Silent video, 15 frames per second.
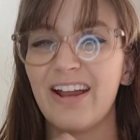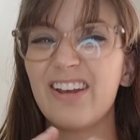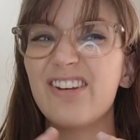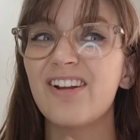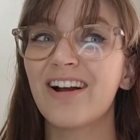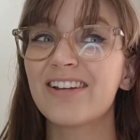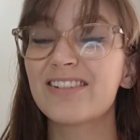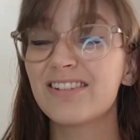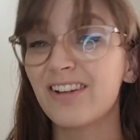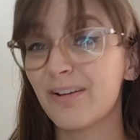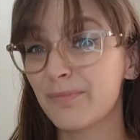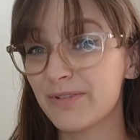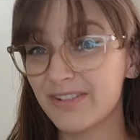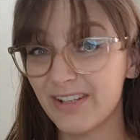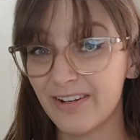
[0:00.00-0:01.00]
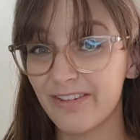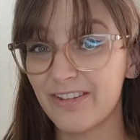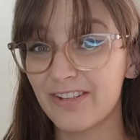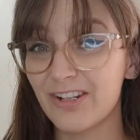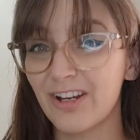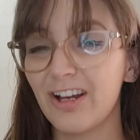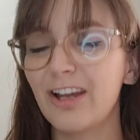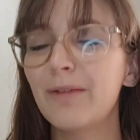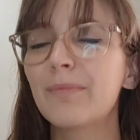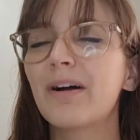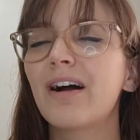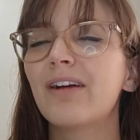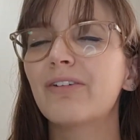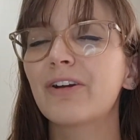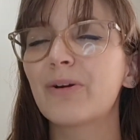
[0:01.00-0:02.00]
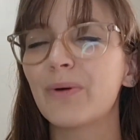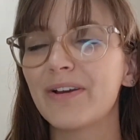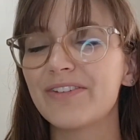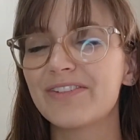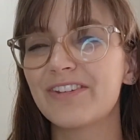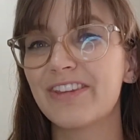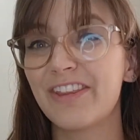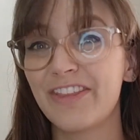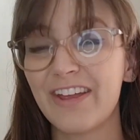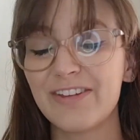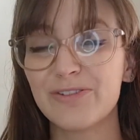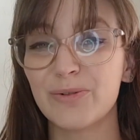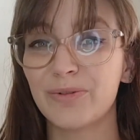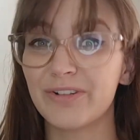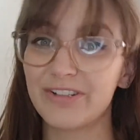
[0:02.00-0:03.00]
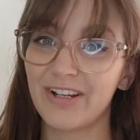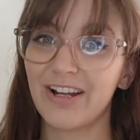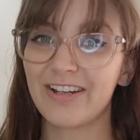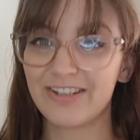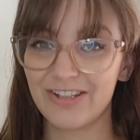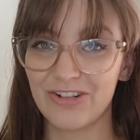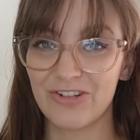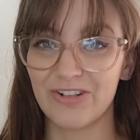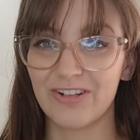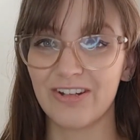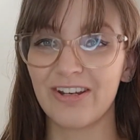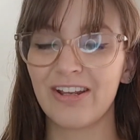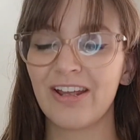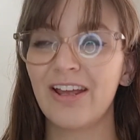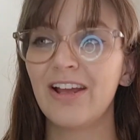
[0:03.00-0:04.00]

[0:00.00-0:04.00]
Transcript: And 99% of the time, I requested that they saw a dietitian